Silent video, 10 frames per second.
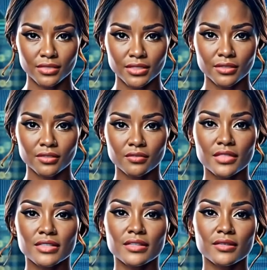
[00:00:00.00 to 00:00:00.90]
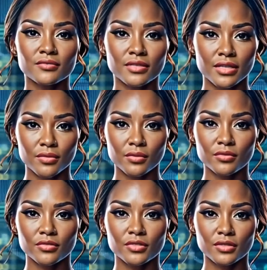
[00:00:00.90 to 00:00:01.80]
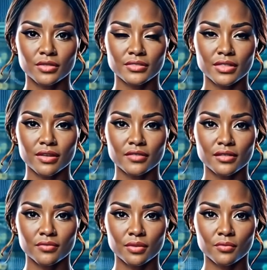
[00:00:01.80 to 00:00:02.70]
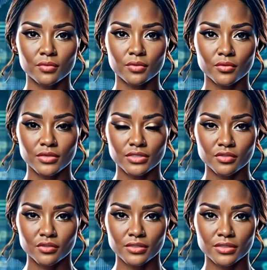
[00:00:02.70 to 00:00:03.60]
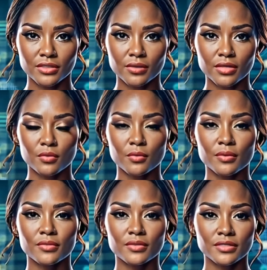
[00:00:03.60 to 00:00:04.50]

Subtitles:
For now, millions of Nigerians continue to live under the shadow of insecurity,